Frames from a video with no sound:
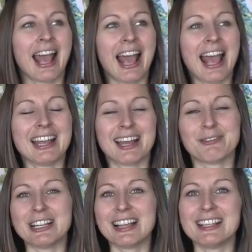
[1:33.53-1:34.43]
And I
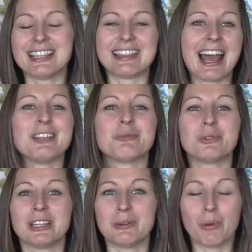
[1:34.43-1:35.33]
realized that that's
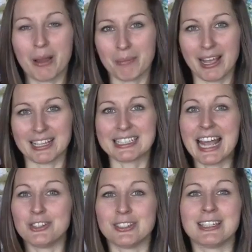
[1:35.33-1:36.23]
really what my
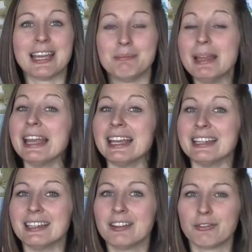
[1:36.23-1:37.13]
intentions had
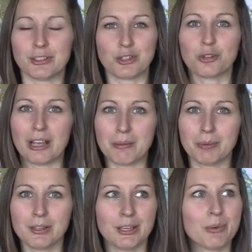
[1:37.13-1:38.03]
been for the trip.
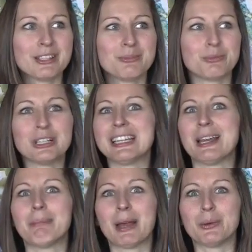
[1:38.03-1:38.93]
It wasn't
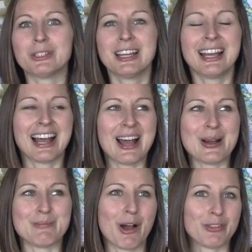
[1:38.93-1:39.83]
really about
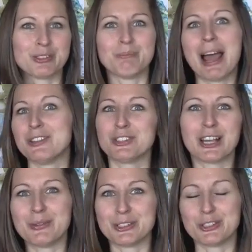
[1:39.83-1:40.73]
all this magic
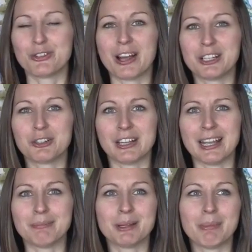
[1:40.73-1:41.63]
I was going to try to
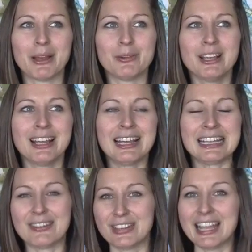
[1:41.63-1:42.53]
create, but about
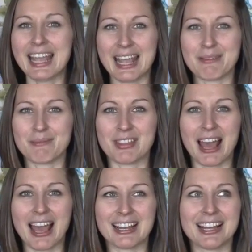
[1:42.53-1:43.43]
giving him
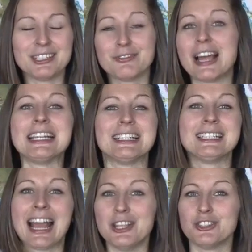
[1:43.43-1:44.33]
that undivided
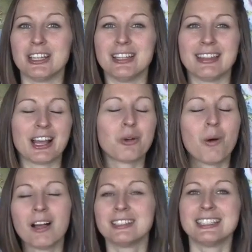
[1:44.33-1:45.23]
attention, that
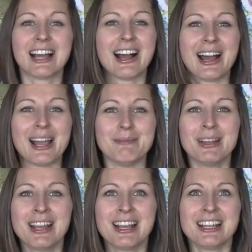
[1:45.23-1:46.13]
quality
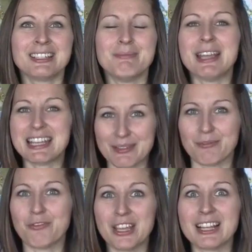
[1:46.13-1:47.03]
time, to make
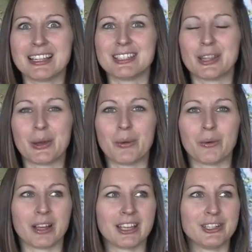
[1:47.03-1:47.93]
him feel as
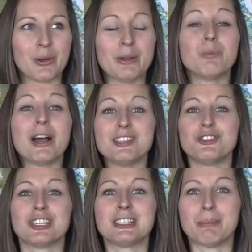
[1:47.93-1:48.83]
though, it
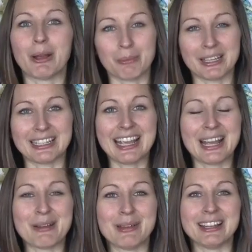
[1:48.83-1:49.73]
was just about me and
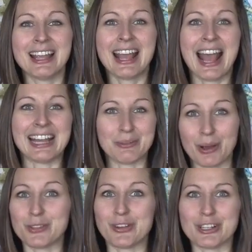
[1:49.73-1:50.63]
him, and he
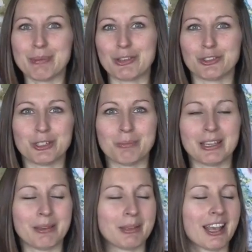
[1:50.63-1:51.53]
was very special to
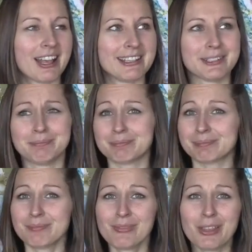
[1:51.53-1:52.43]
me, because
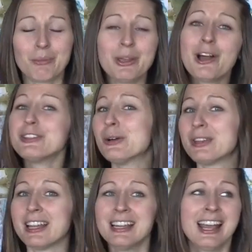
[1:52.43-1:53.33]
we all know
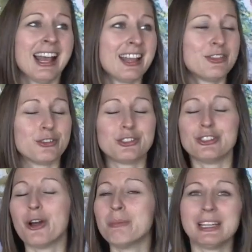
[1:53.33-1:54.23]
that there's
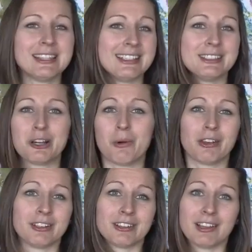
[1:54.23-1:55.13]
so many things that go
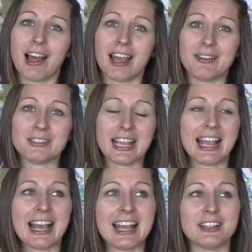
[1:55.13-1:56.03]
on in our lives,
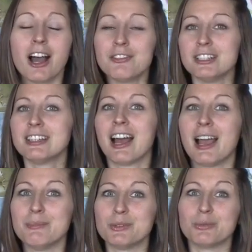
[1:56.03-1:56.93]
and
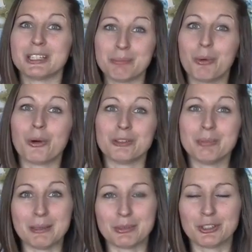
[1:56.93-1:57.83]
oftentimes the really
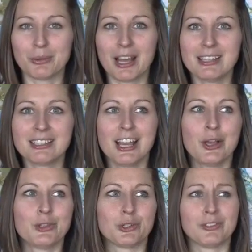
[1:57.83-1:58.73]
important people to us
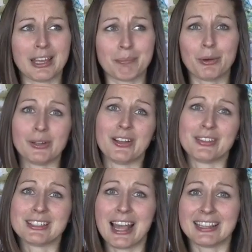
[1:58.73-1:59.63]
sort of get put on
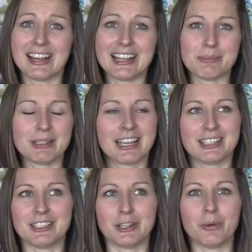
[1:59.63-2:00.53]
the sidelines
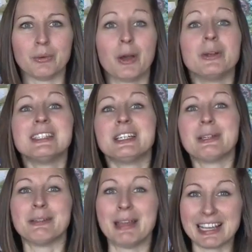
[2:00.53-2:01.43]
because, we always think
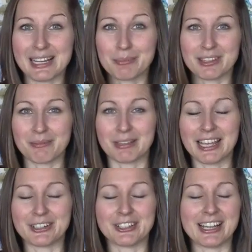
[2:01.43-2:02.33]
we can make it up to them
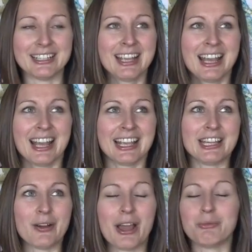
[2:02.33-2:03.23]
later. And,
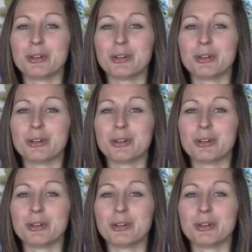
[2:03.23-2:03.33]
I